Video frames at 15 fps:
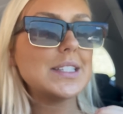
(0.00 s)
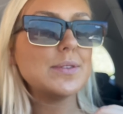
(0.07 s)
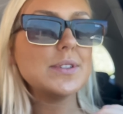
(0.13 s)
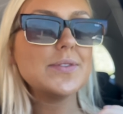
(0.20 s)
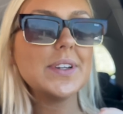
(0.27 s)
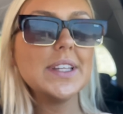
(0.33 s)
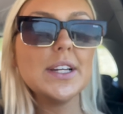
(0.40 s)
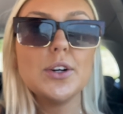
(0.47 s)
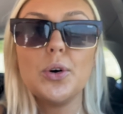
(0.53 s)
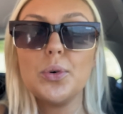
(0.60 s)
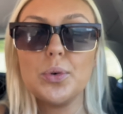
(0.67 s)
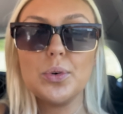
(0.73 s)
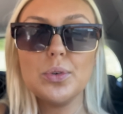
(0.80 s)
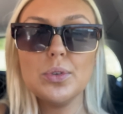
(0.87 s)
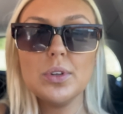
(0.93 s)
it was really
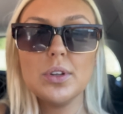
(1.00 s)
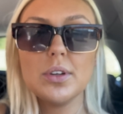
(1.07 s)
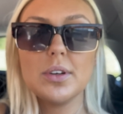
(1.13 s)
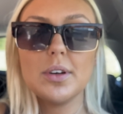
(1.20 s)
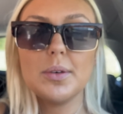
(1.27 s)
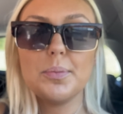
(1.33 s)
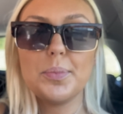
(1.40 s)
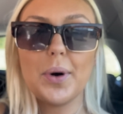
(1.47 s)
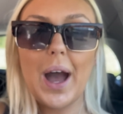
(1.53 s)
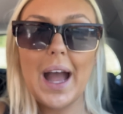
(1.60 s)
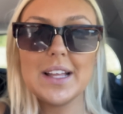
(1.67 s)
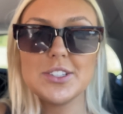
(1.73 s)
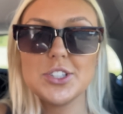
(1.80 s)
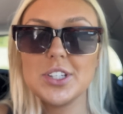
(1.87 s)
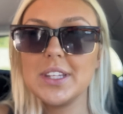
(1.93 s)
cool, but
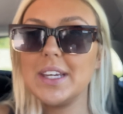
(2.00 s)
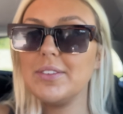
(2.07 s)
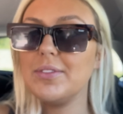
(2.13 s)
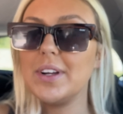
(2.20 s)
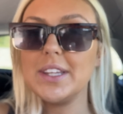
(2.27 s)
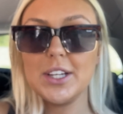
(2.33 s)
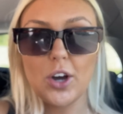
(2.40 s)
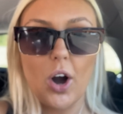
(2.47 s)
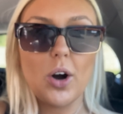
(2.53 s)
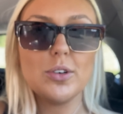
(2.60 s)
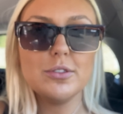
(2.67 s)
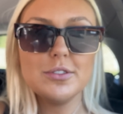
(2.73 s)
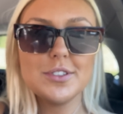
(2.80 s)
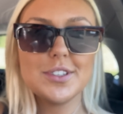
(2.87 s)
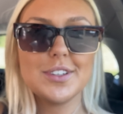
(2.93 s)
actually really
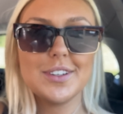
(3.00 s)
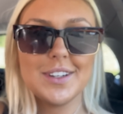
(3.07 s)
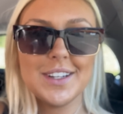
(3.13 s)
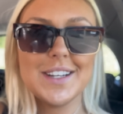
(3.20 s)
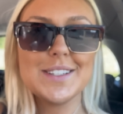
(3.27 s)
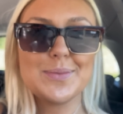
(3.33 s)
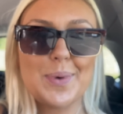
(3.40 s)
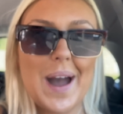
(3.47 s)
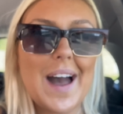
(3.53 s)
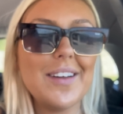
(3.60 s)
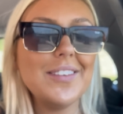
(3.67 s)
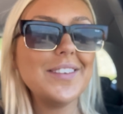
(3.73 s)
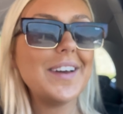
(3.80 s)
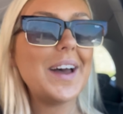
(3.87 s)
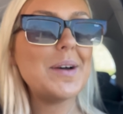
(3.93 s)
cold as
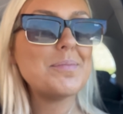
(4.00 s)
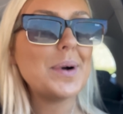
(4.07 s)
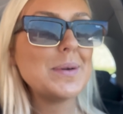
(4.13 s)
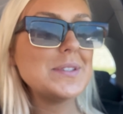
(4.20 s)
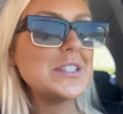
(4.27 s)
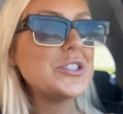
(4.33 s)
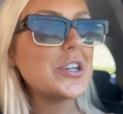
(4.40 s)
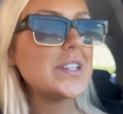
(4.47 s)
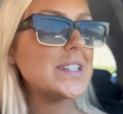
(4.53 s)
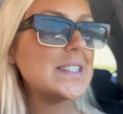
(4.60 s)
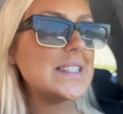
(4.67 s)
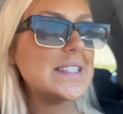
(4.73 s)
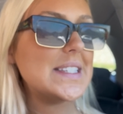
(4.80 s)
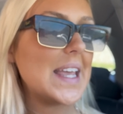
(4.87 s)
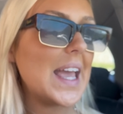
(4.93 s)
well. But it was interesting
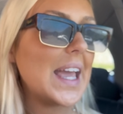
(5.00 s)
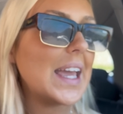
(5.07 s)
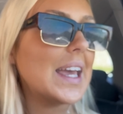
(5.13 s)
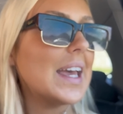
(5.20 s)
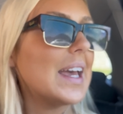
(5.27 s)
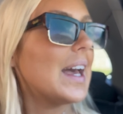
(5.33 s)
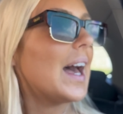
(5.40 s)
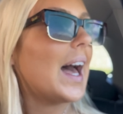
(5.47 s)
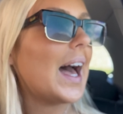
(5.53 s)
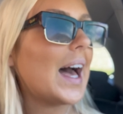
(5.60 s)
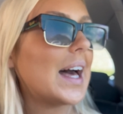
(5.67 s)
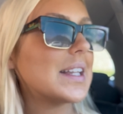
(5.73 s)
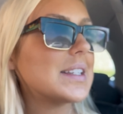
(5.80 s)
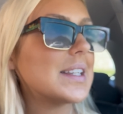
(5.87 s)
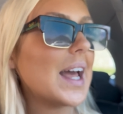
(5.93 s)
to see.
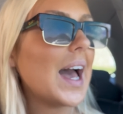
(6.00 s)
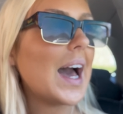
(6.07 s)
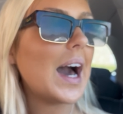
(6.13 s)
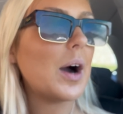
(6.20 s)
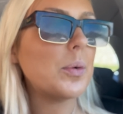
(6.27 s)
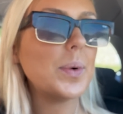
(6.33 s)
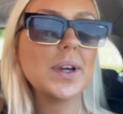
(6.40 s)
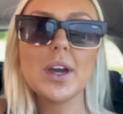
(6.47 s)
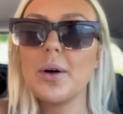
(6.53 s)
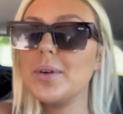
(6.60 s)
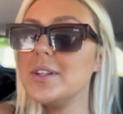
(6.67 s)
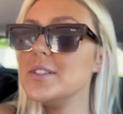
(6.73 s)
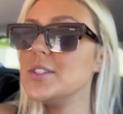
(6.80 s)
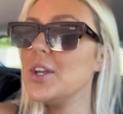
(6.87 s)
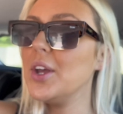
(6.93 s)
And now we're
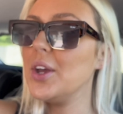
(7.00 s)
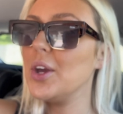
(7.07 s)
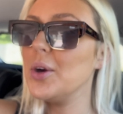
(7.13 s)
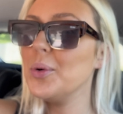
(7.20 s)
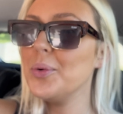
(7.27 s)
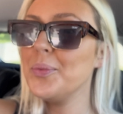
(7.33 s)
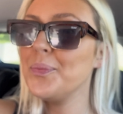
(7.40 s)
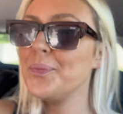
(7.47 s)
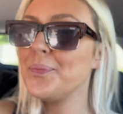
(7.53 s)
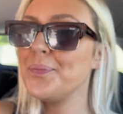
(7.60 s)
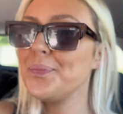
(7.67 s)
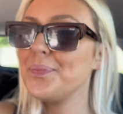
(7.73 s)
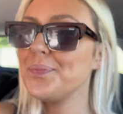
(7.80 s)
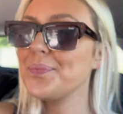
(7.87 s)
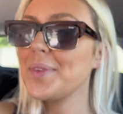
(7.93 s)
going to
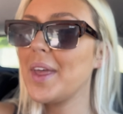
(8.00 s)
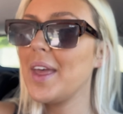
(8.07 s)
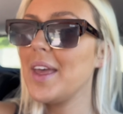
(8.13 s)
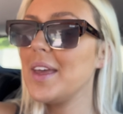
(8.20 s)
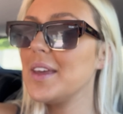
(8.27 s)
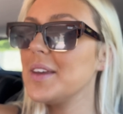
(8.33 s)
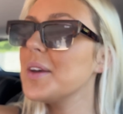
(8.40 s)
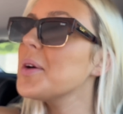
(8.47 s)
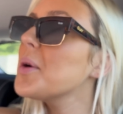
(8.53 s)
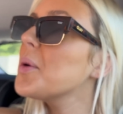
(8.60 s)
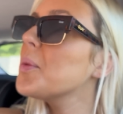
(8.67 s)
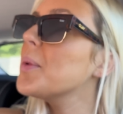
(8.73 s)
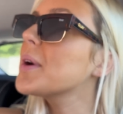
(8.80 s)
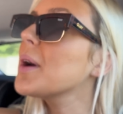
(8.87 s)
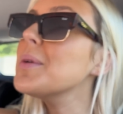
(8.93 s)

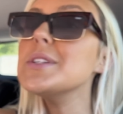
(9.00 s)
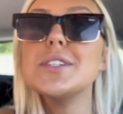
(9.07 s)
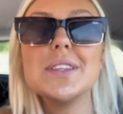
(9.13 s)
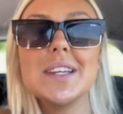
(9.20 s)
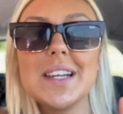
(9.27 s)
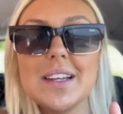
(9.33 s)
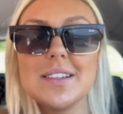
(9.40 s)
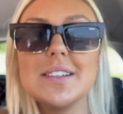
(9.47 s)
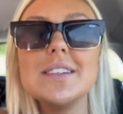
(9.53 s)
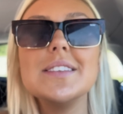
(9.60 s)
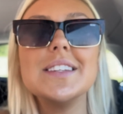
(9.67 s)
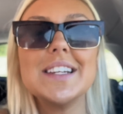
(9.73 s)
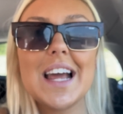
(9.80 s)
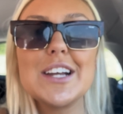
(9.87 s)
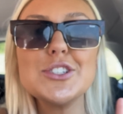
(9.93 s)

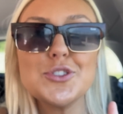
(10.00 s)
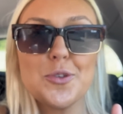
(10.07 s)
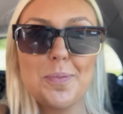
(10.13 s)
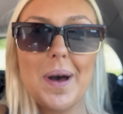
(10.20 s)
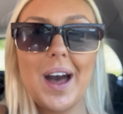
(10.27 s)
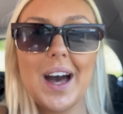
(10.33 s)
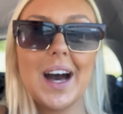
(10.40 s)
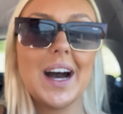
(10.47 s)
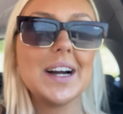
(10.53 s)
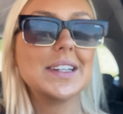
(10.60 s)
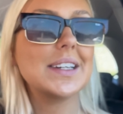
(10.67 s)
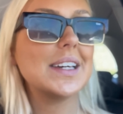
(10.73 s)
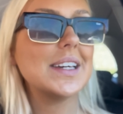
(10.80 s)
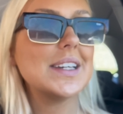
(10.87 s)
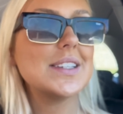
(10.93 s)
the national
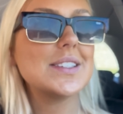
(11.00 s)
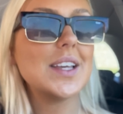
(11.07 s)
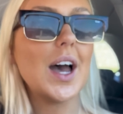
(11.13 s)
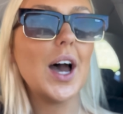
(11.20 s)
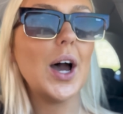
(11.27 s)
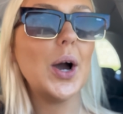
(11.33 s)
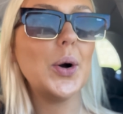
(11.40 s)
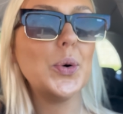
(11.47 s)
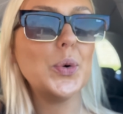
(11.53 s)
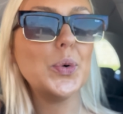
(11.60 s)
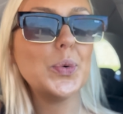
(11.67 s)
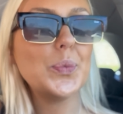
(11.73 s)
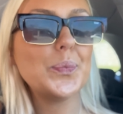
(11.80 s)
park. So